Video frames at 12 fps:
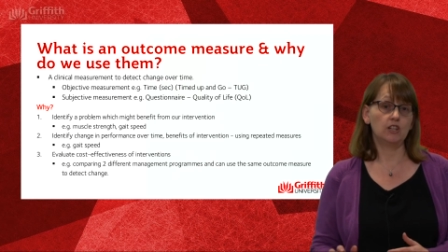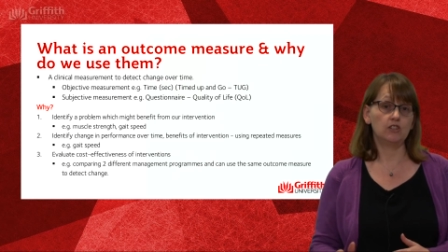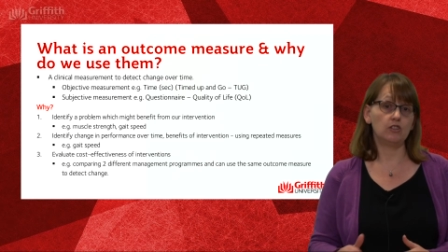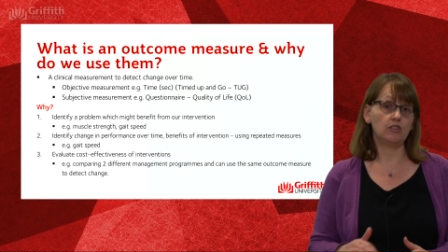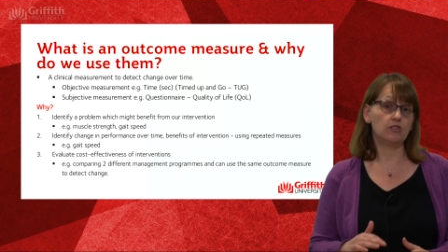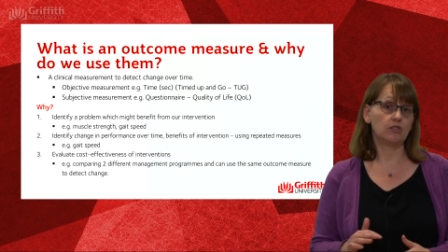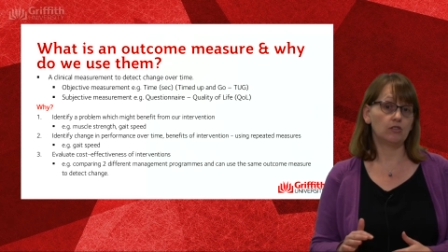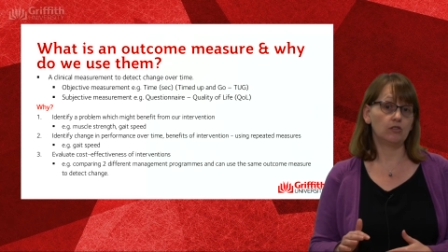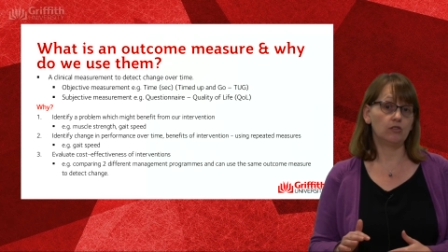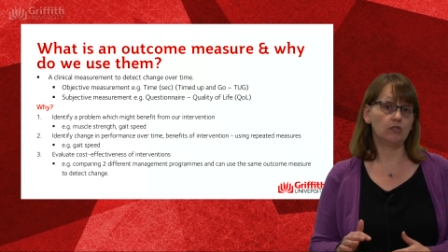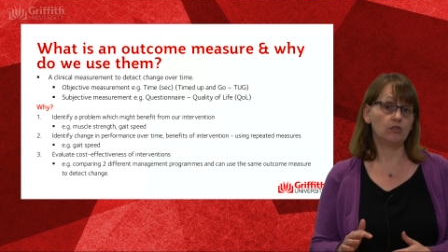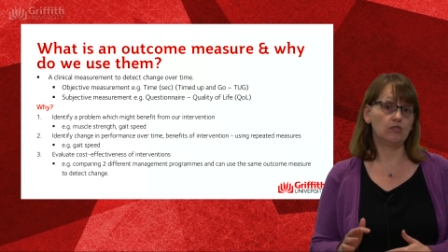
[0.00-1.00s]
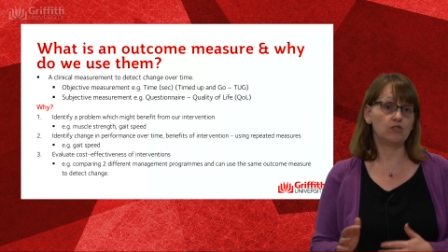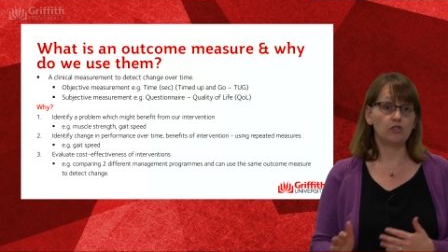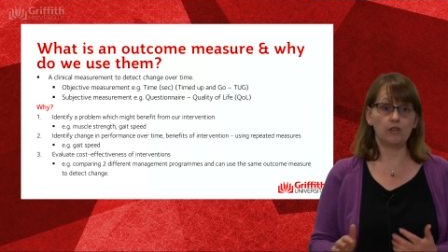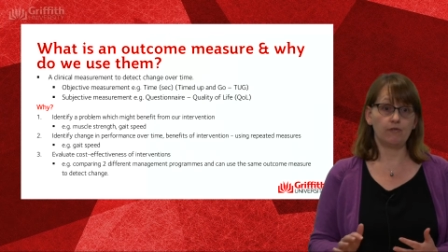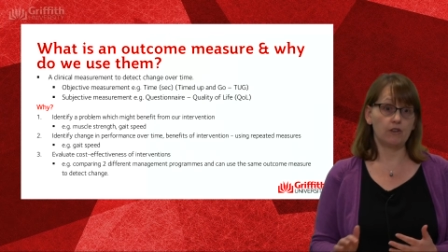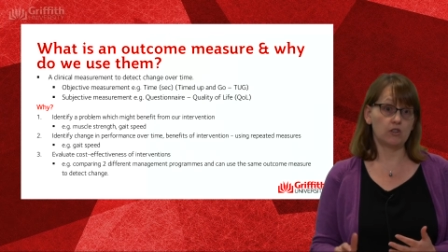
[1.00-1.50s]
due to two
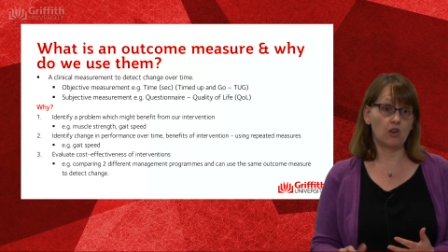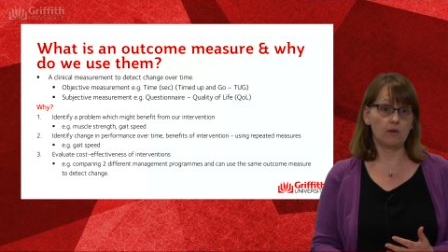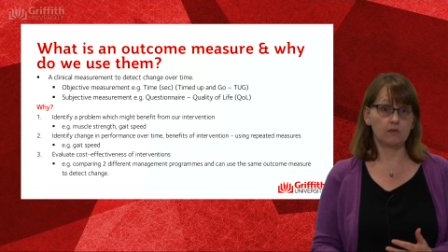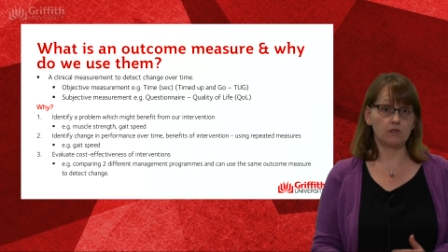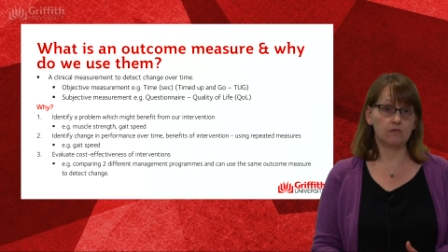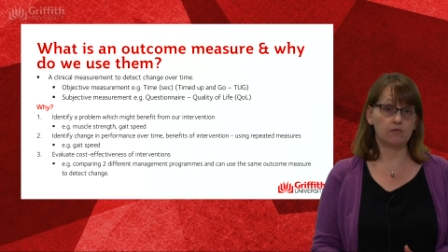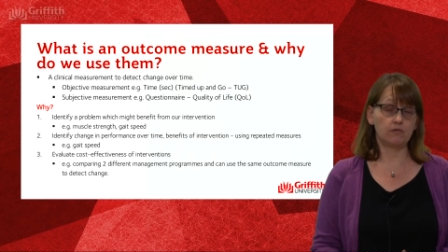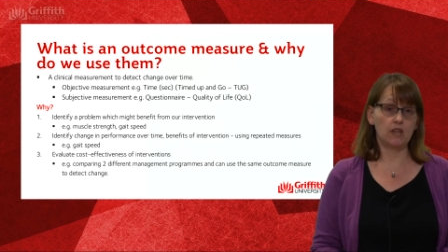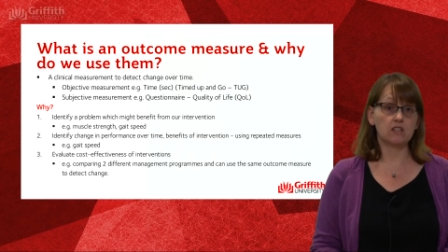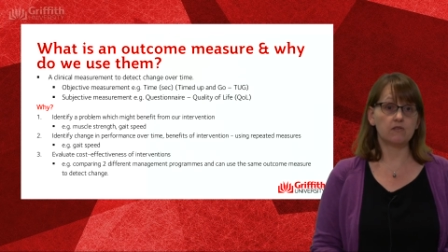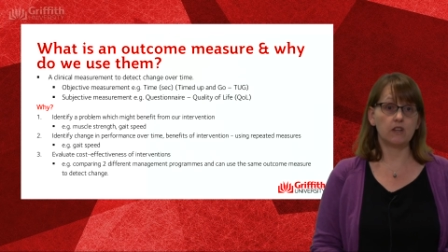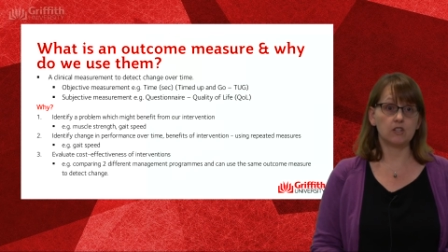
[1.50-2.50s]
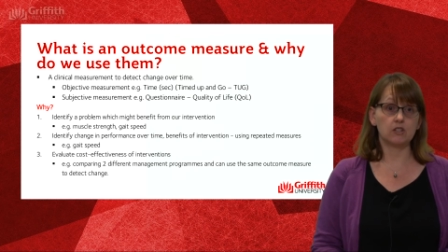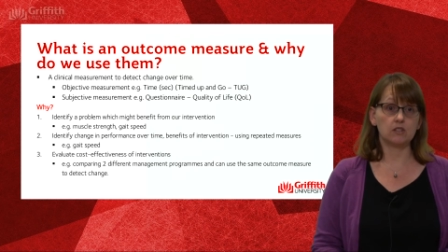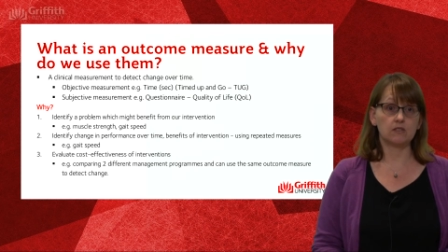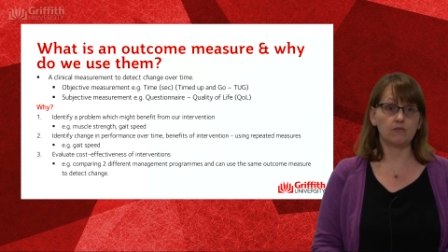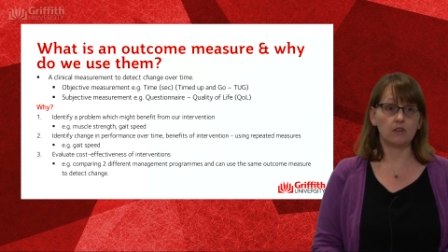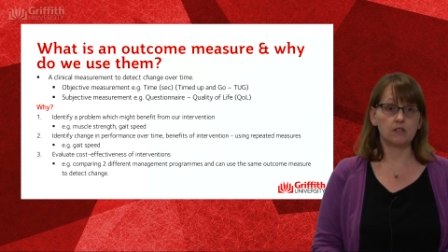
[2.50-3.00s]
different types of
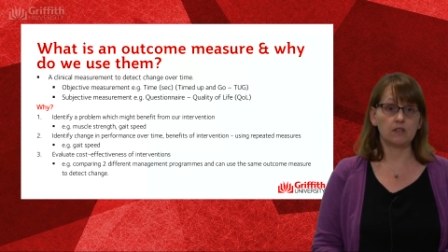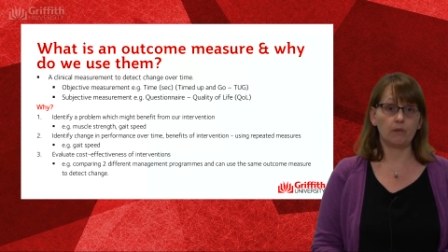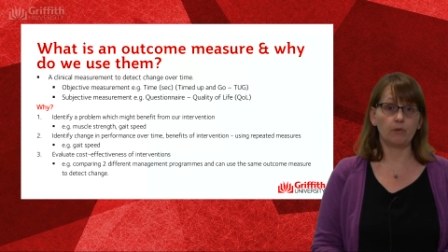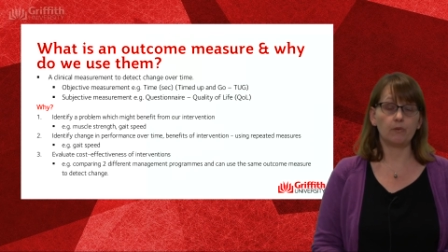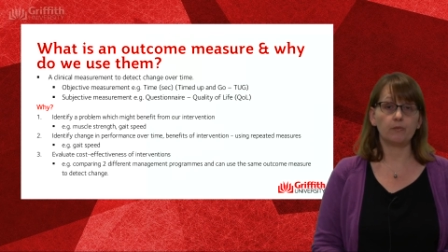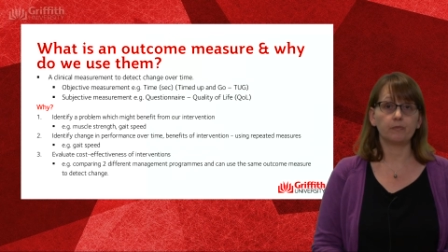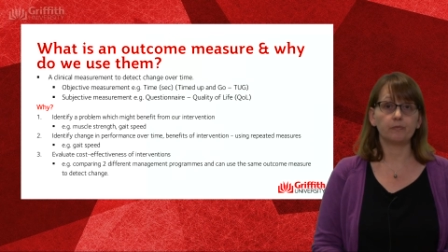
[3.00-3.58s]
interventions, for example.